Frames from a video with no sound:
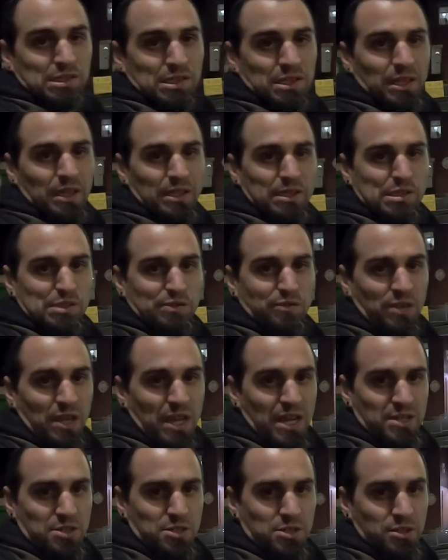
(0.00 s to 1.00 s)
lights
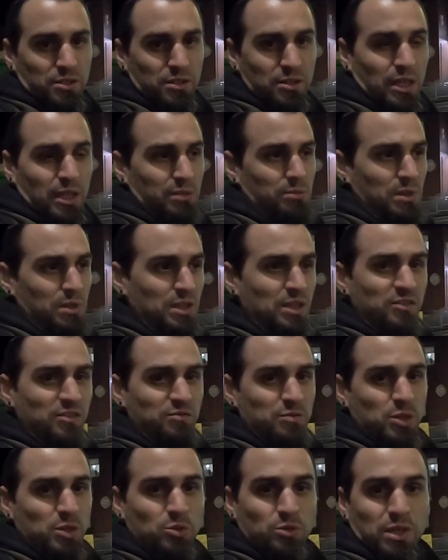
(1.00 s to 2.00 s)
flashing, and believe
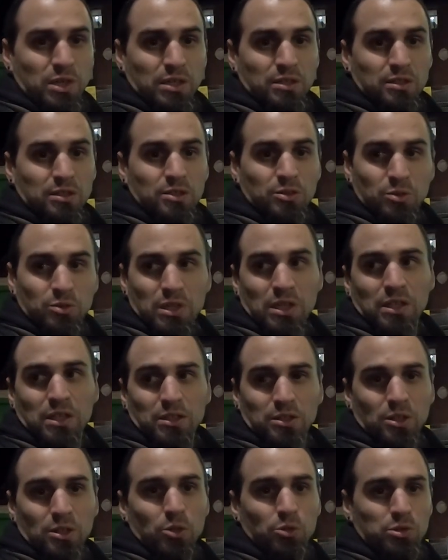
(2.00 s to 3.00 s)
me, you can really
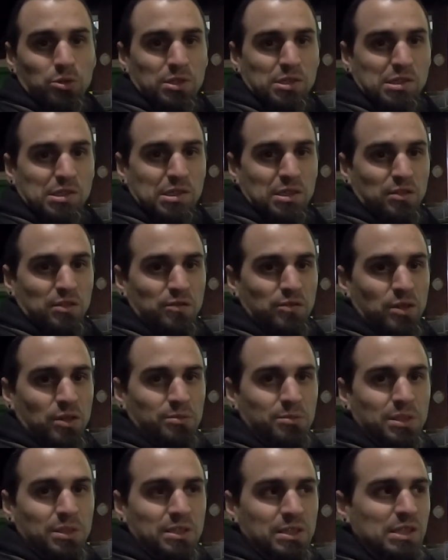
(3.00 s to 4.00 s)
notice it
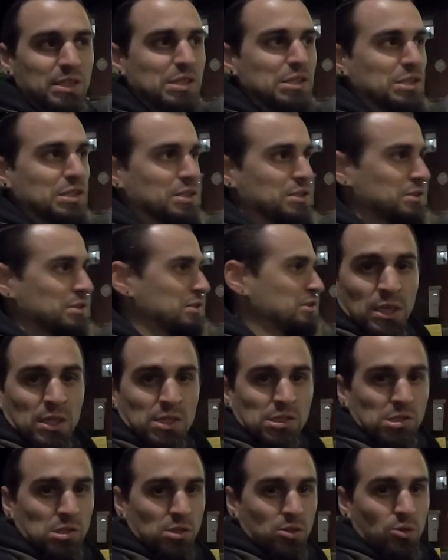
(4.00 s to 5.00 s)
from the distance.
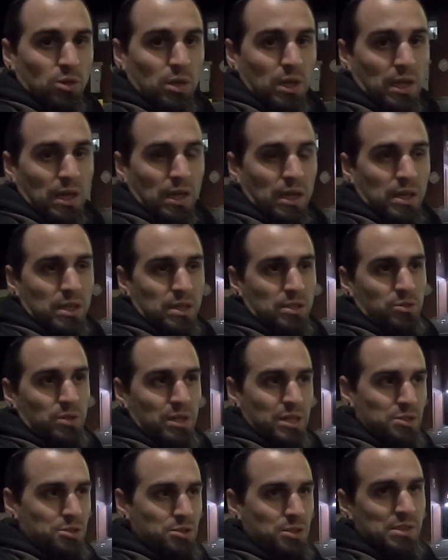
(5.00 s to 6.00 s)
So I
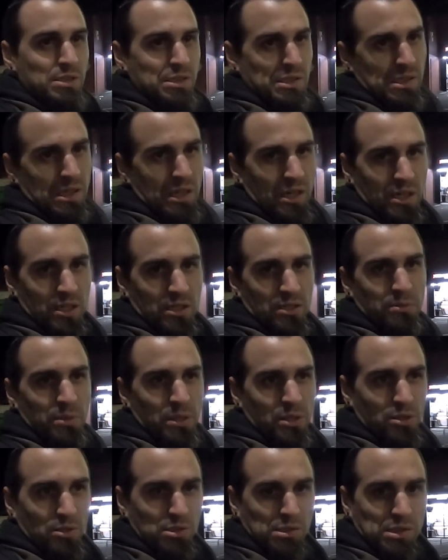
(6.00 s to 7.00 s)
rushed inside
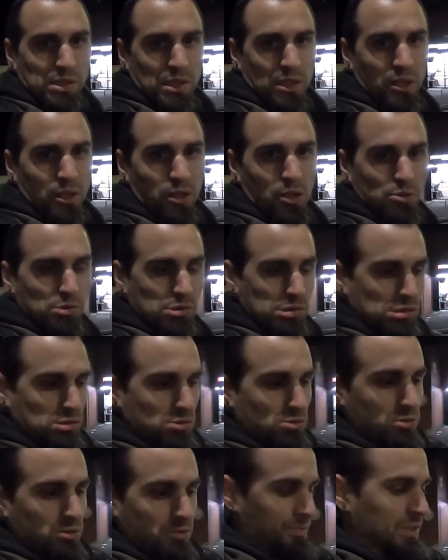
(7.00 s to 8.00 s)
because they close
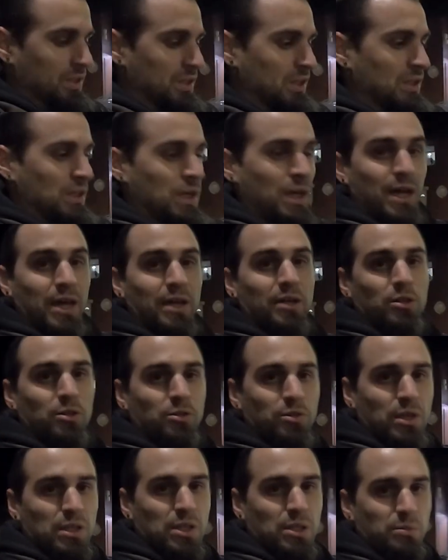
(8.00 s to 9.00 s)
soon. I
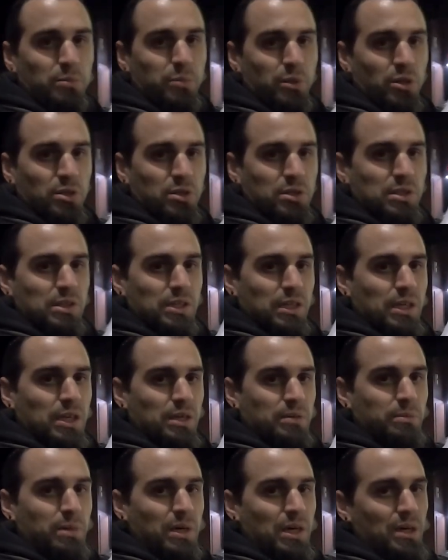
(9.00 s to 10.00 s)
already bought the
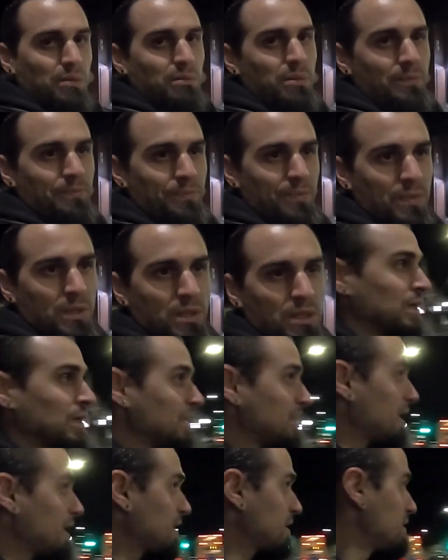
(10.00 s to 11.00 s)
kebab.
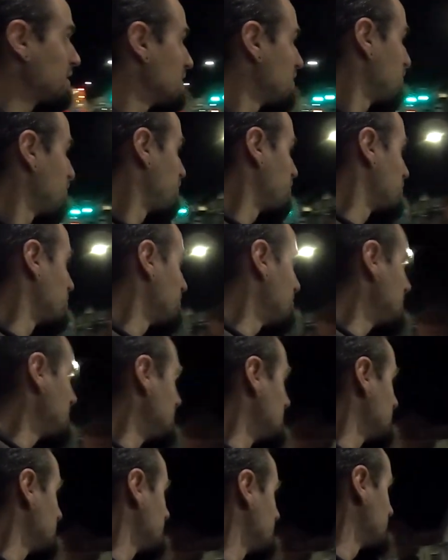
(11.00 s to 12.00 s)
Luckily for
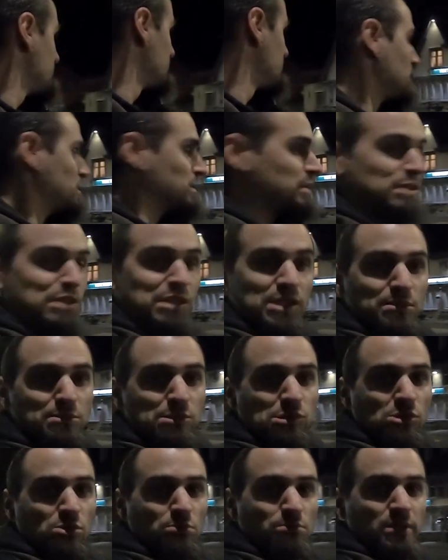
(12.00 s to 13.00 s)
me, there seems
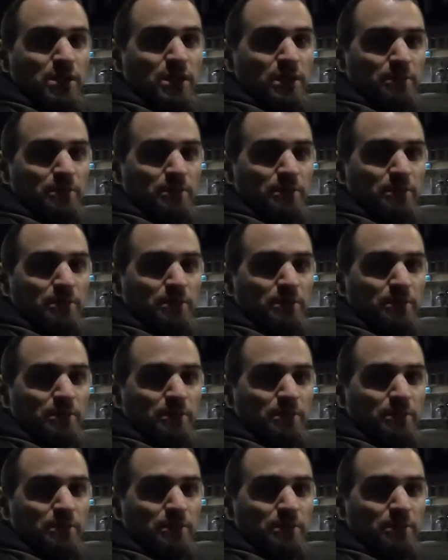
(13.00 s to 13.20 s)
to be a